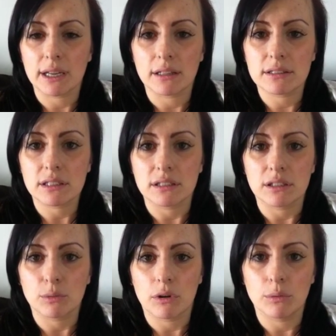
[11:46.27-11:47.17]
and I
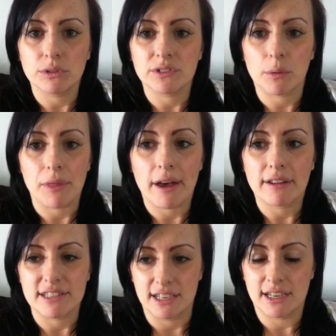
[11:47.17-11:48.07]
don't know what I would have done
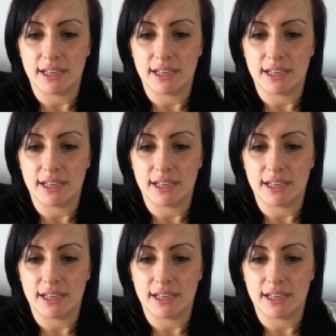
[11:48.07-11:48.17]
without it.